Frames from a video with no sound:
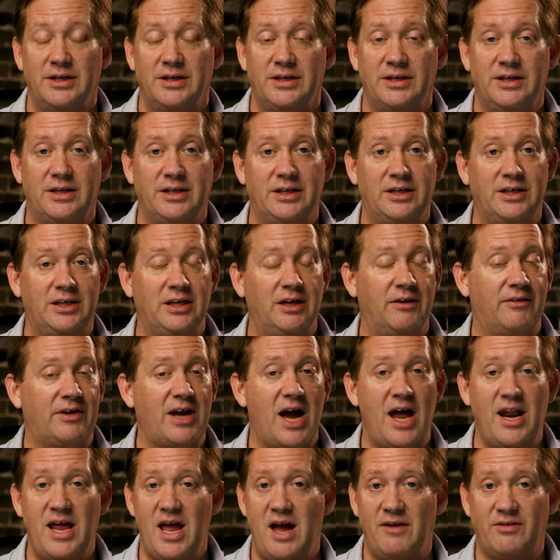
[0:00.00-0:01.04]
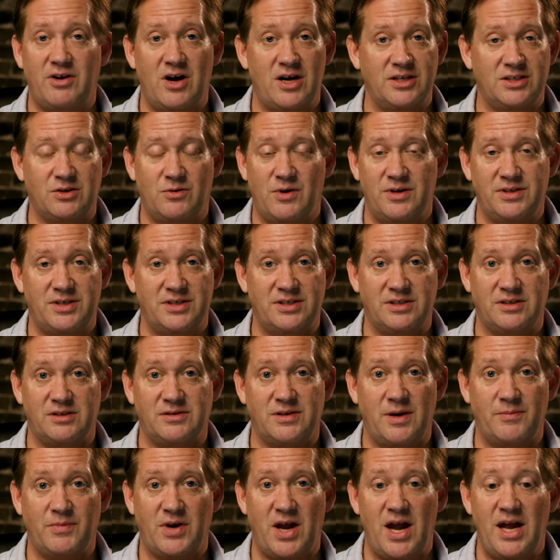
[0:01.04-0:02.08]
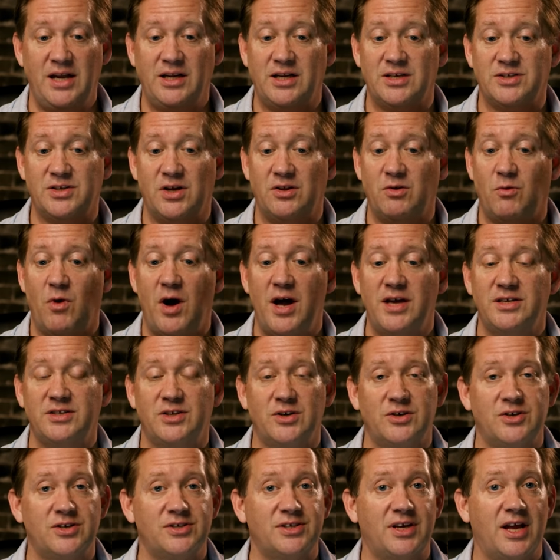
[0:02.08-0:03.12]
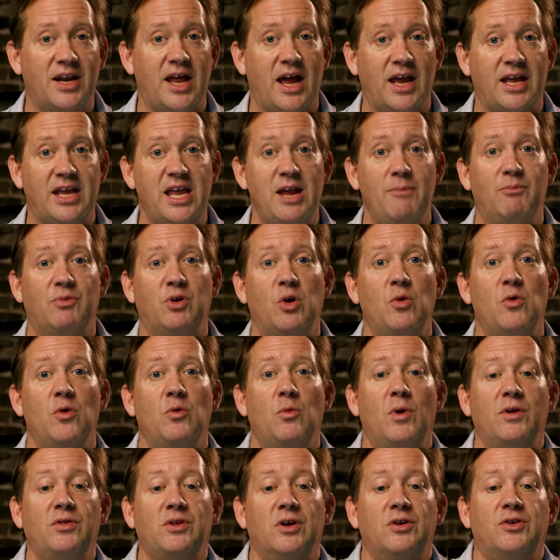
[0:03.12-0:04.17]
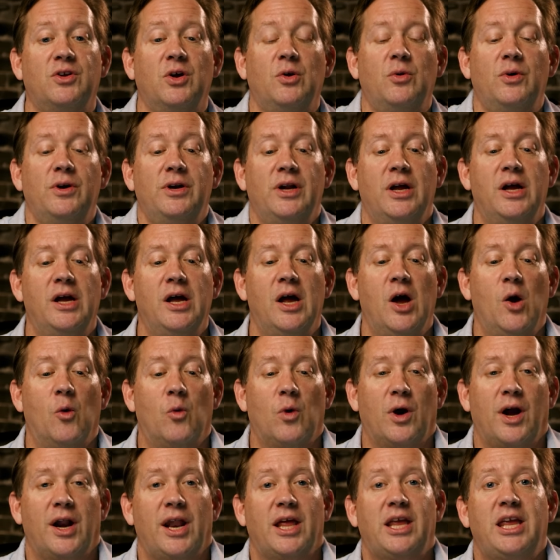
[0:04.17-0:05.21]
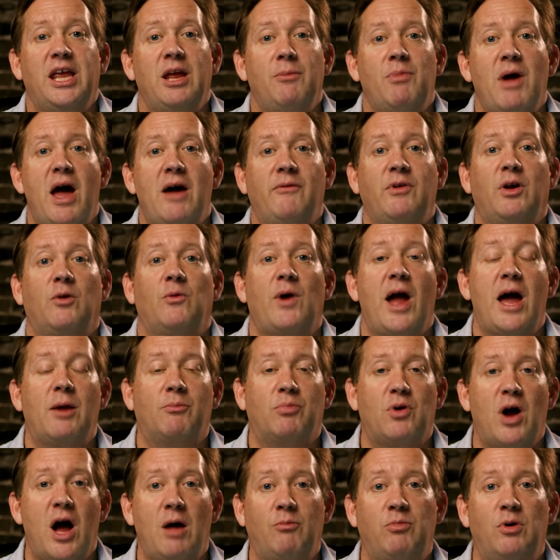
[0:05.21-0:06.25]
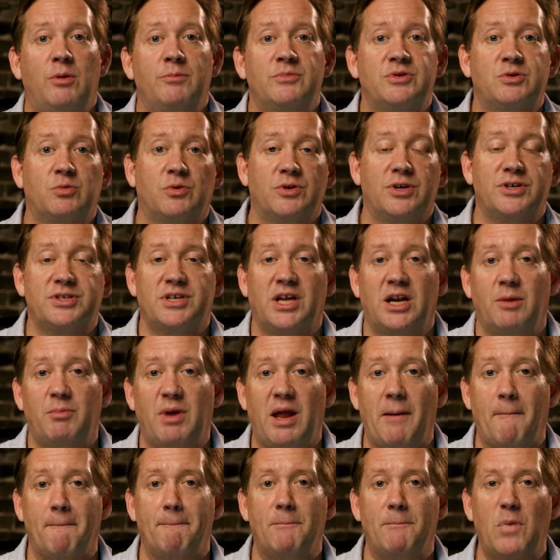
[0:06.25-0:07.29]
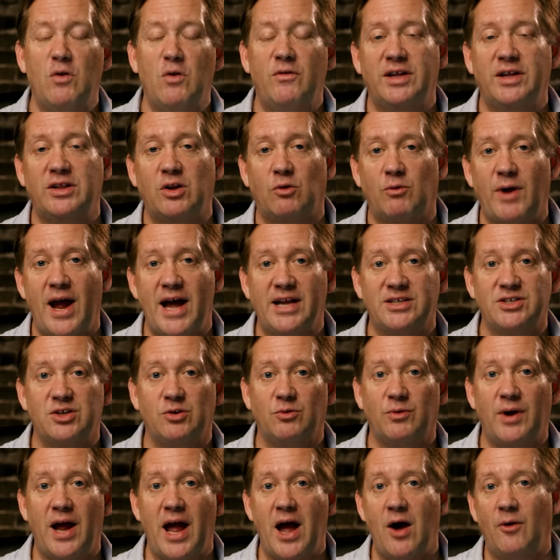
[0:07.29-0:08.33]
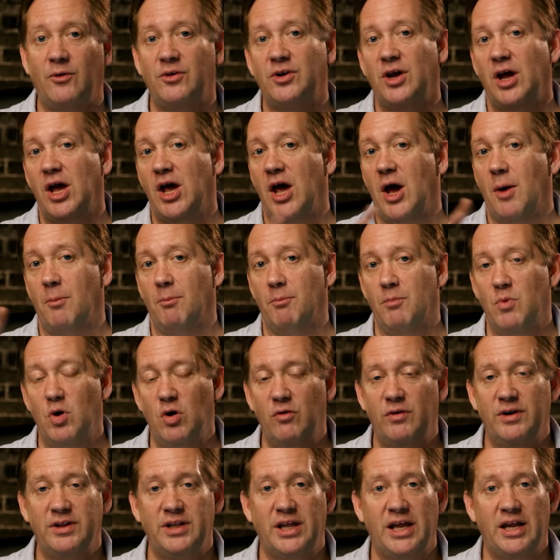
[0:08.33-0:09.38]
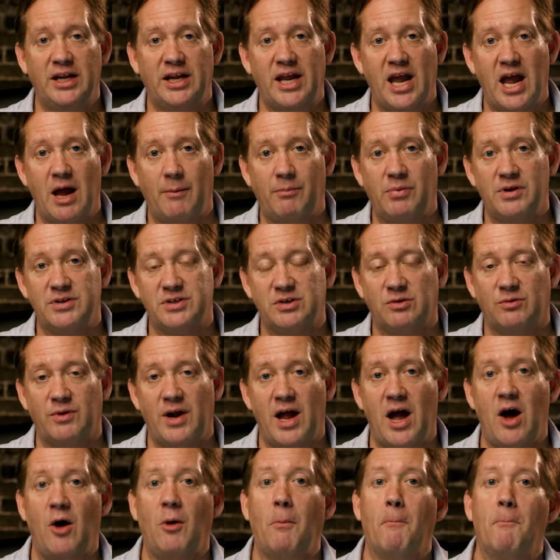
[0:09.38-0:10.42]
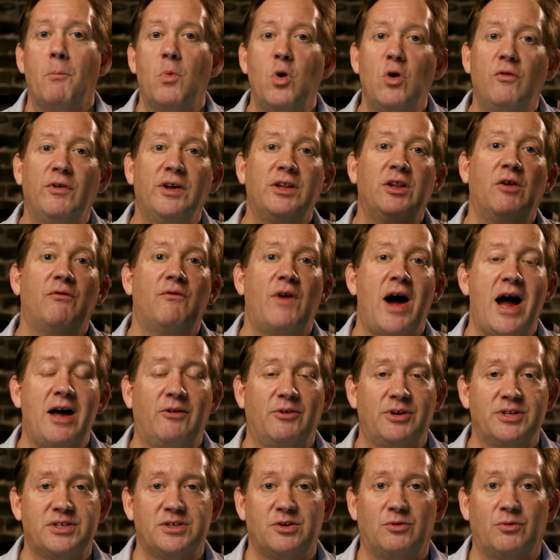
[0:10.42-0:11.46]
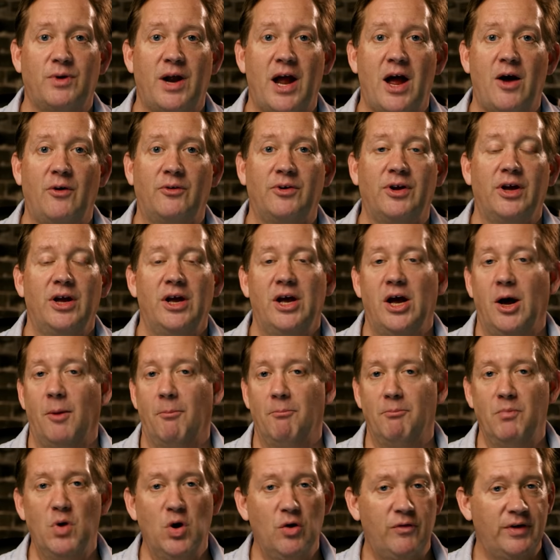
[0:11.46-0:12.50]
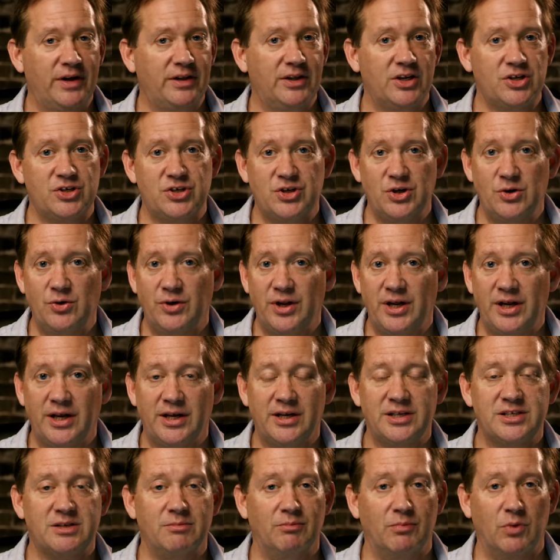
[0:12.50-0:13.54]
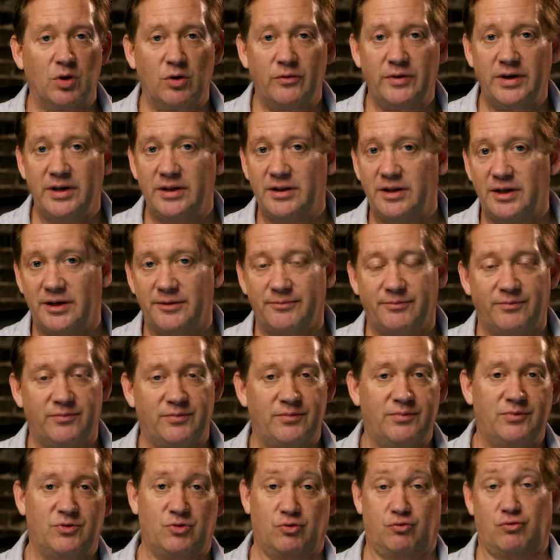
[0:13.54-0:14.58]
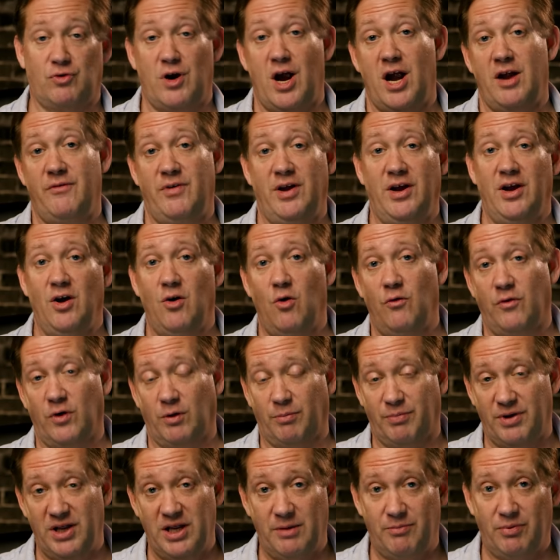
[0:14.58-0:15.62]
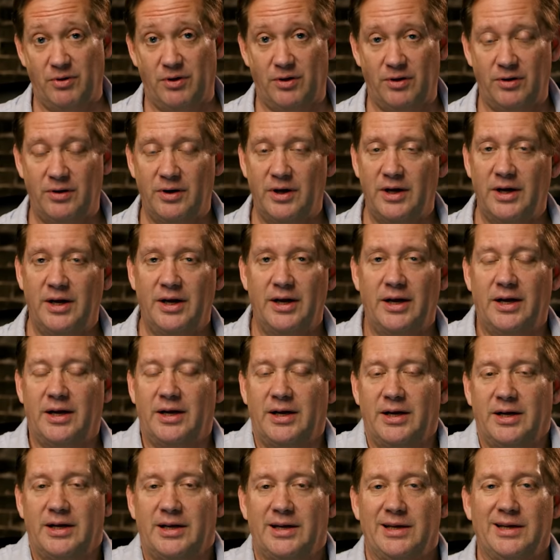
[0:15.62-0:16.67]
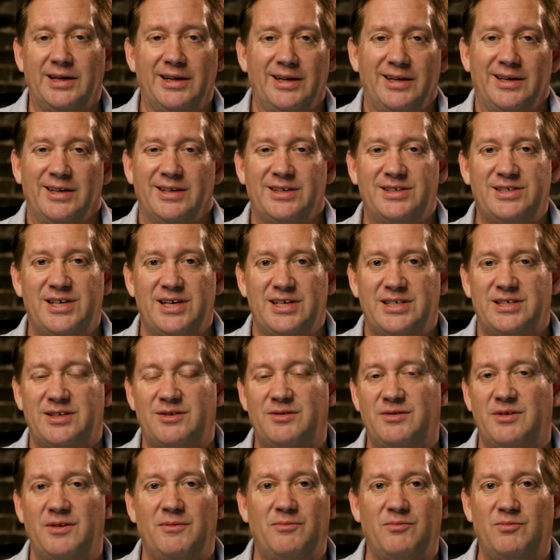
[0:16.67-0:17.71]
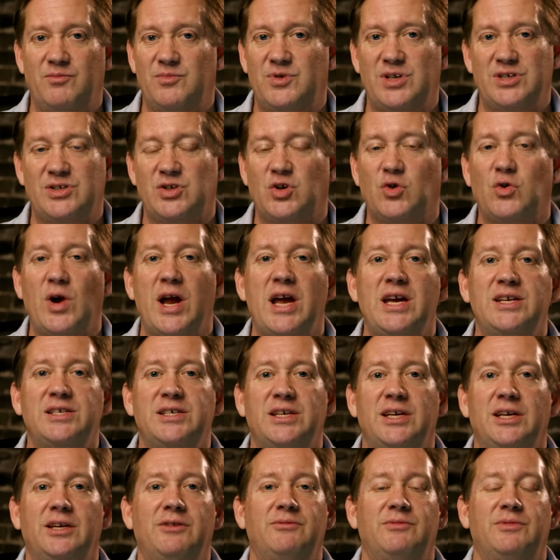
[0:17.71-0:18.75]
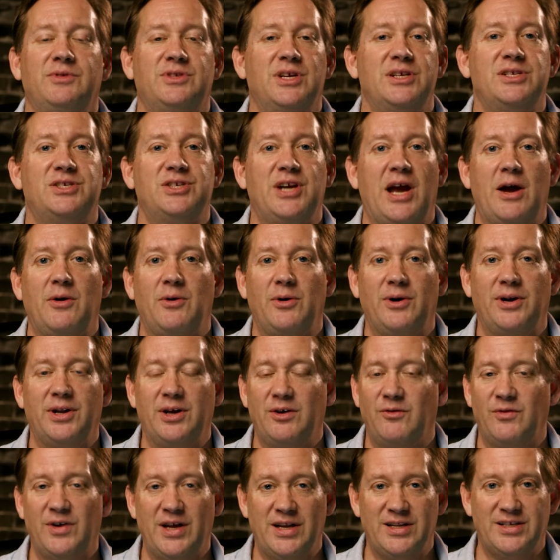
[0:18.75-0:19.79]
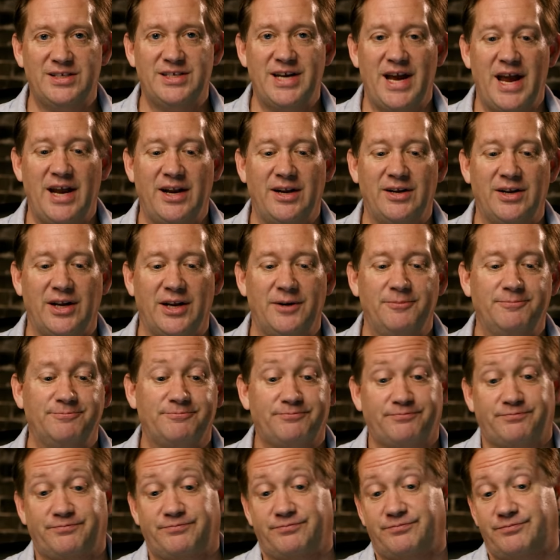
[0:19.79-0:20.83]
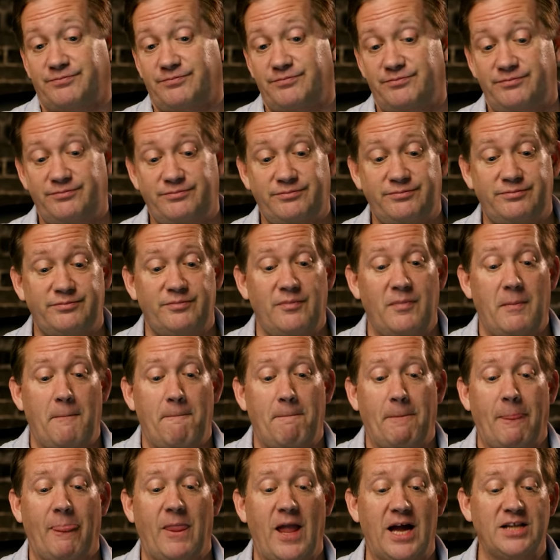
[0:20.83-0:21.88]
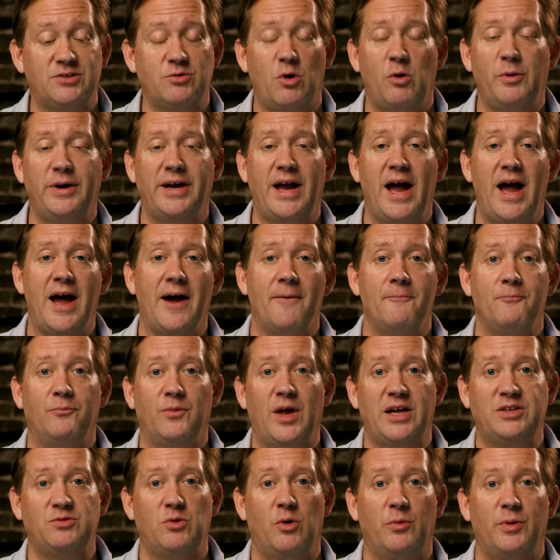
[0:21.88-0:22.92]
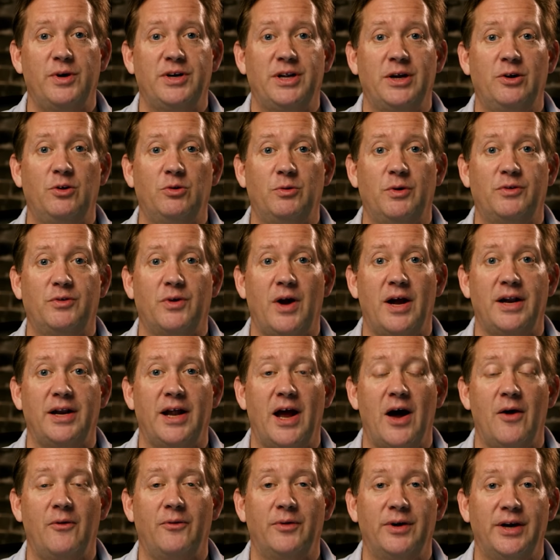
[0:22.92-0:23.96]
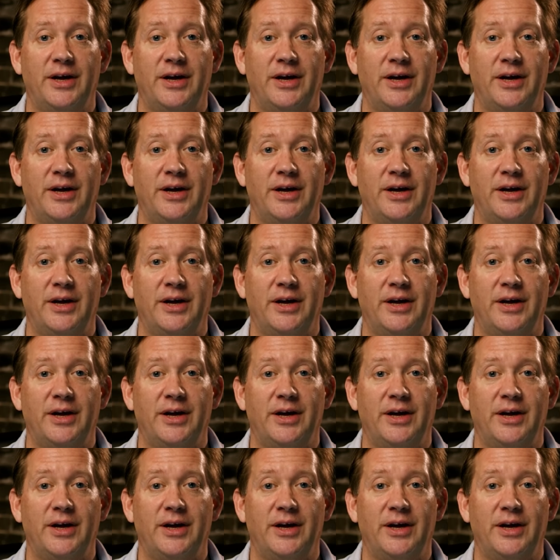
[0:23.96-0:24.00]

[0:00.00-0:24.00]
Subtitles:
You've got to have consequences of some kind, because otherwise they're just going to keep doing what they're doing. We're going to keep having rat problems. We're just going to be moving the rats around, moving the encampments around, moving the violence around, moving the shootings, moving the driving over people. It's just crazy, degenerative insanity. That's what we got. That's what we're dealing with right now.